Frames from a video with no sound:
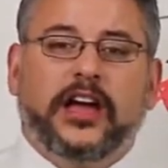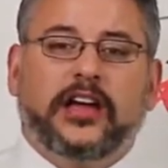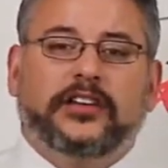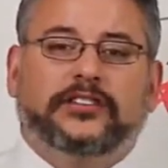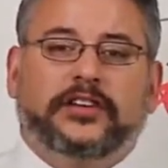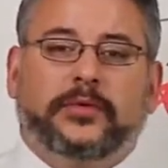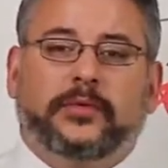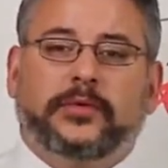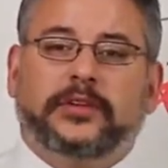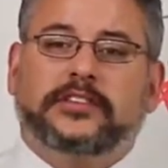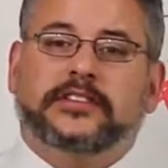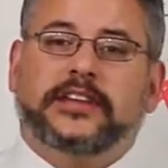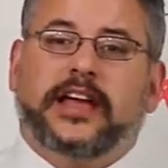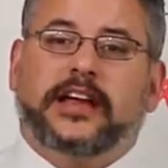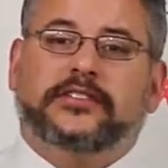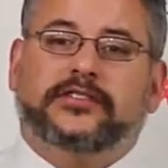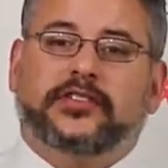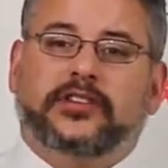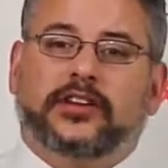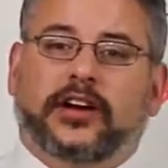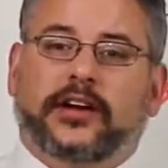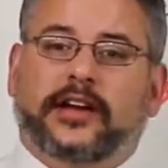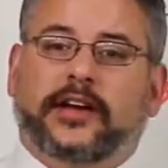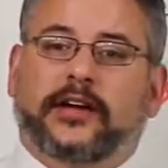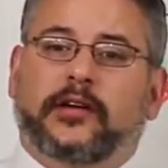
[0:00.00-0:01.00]
someone has
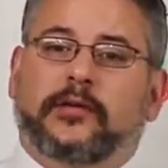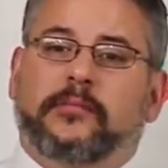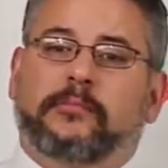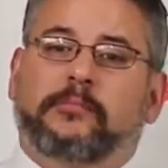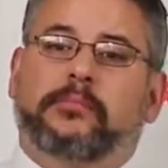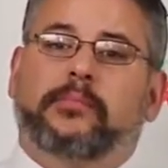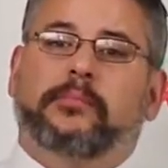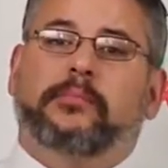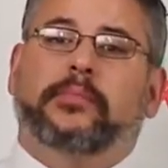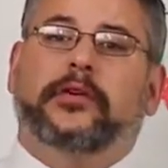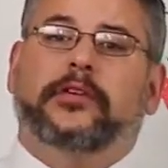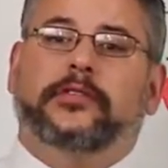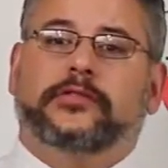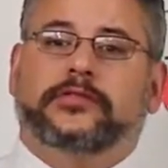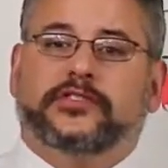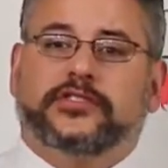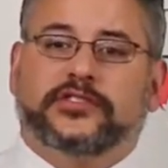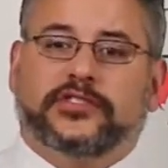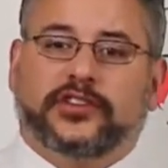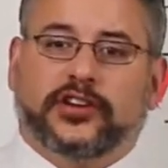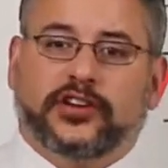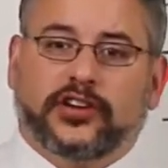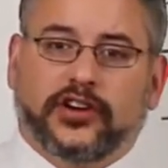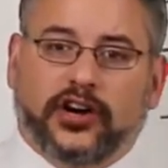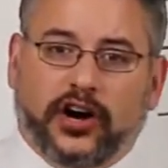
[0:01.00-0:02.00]
actually gone out and
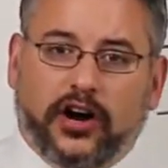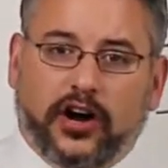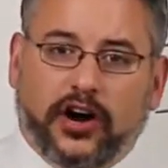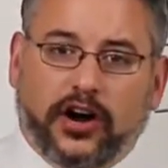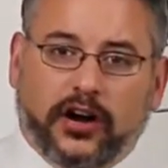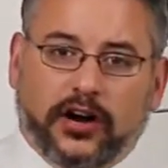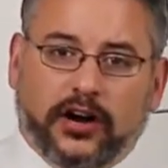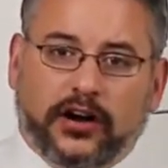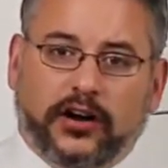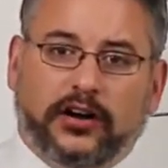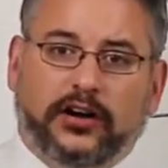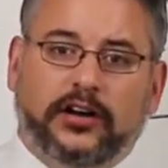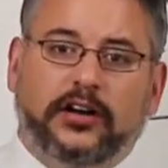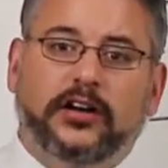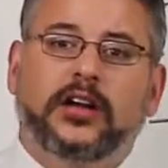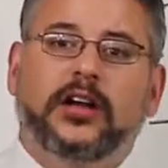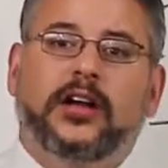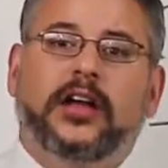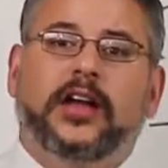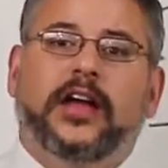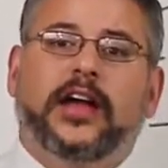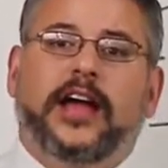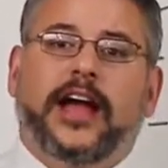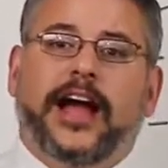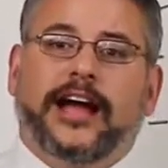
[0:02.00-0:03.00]
purchased a car
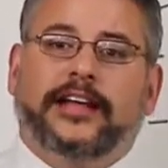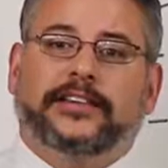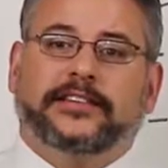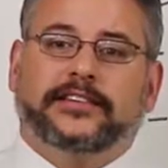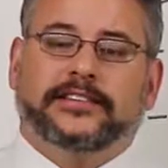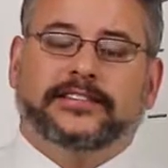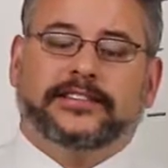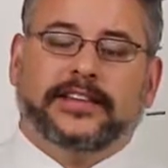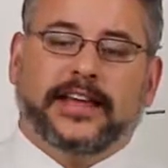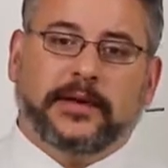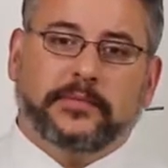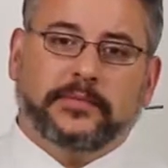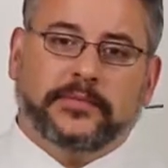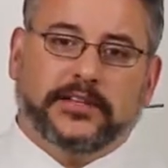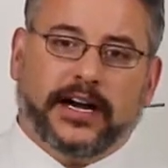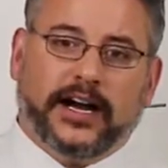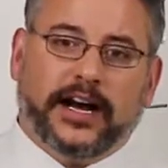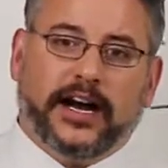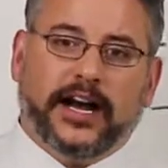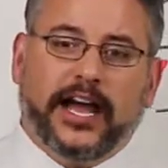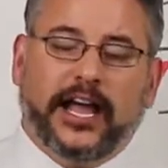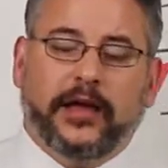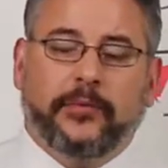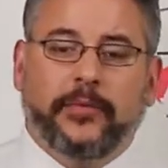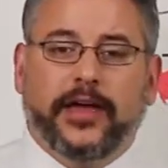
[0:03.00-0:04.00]
at the same
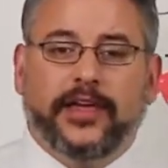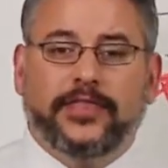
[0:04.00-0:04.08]
time.